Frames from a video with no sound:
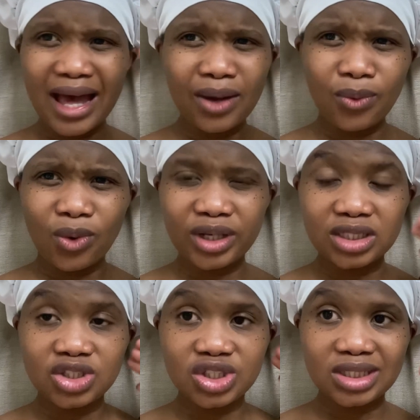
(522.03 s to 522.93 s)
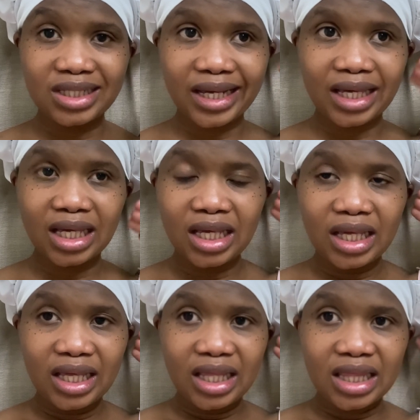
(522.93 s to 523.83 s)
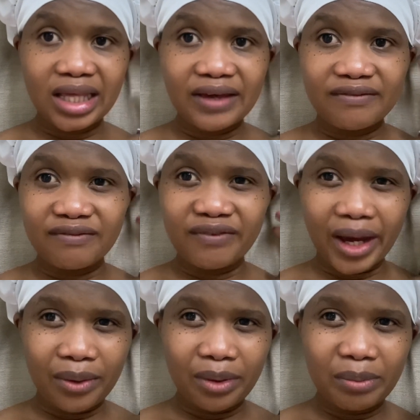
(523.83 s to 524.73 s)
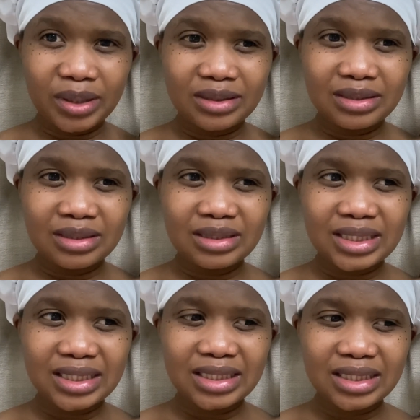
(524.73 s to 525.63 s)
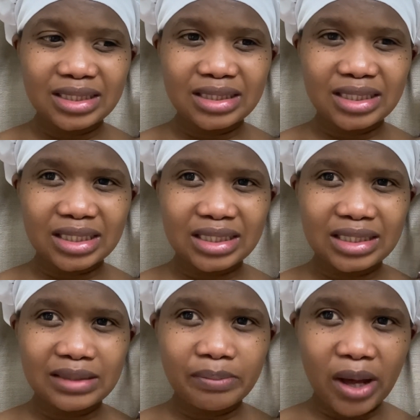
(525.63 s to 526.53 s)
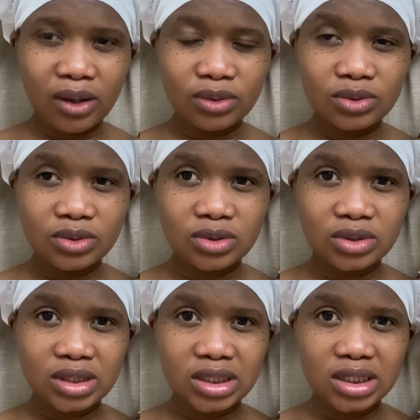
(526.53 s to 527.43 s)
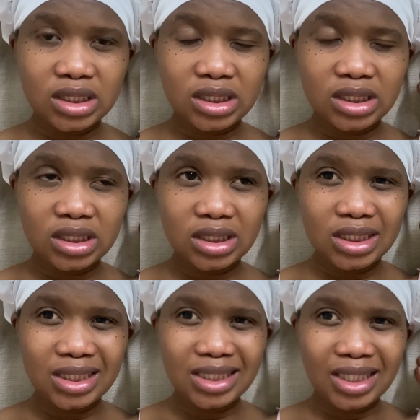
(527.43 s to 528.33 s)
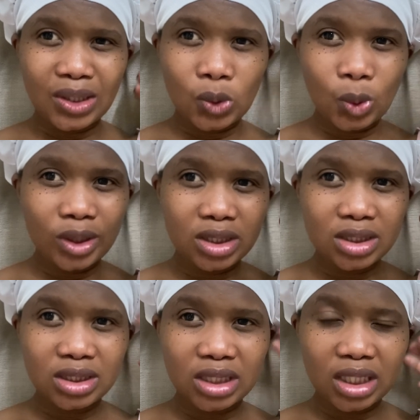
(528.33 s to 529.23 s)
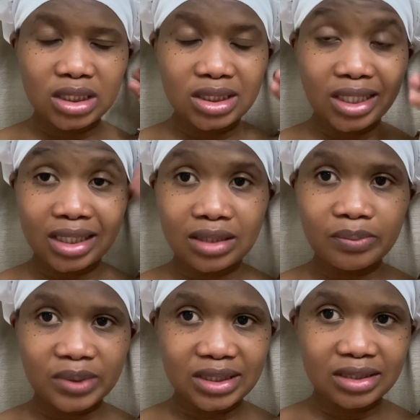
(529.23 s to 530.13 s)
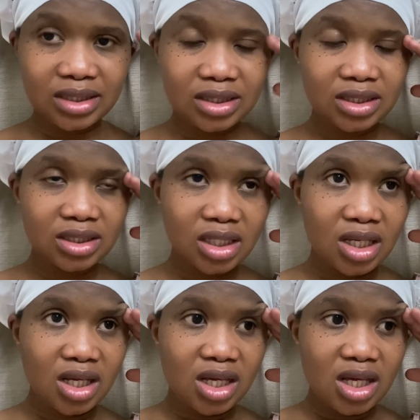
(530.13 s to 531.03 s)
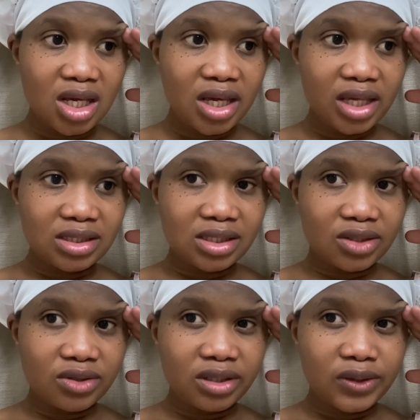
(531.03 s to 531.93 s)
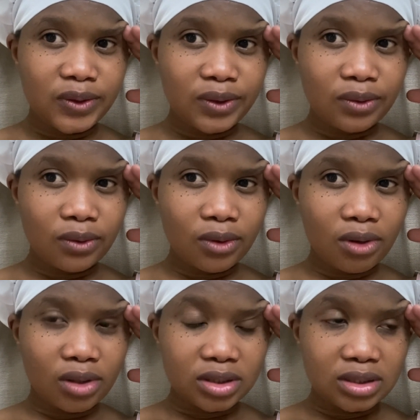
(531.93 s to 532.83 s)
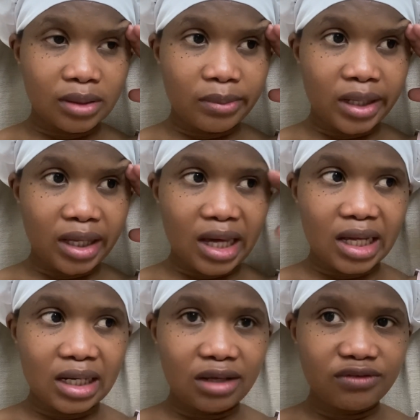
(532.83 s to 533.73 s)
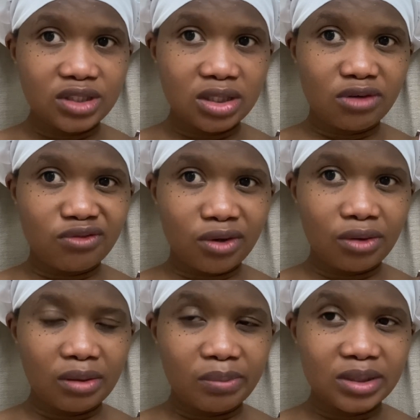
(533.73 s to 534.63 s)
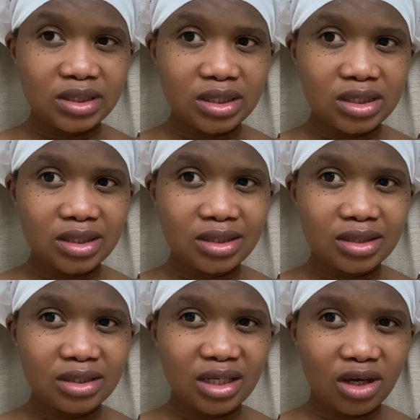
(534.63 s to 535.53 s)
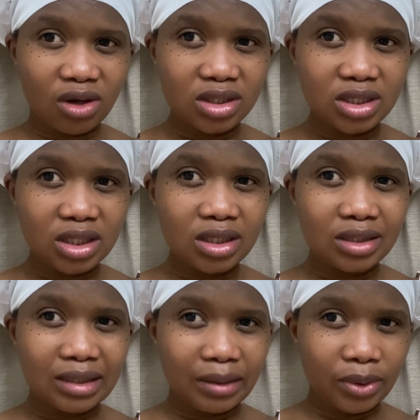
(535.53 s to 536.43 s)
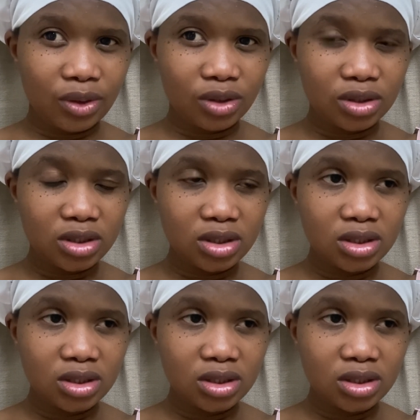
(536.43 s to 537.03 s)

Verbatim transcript: walk is just like the environment, the smells and the noise and like the busyness. It's literally on some like I left a very busy, chaotic neighborhood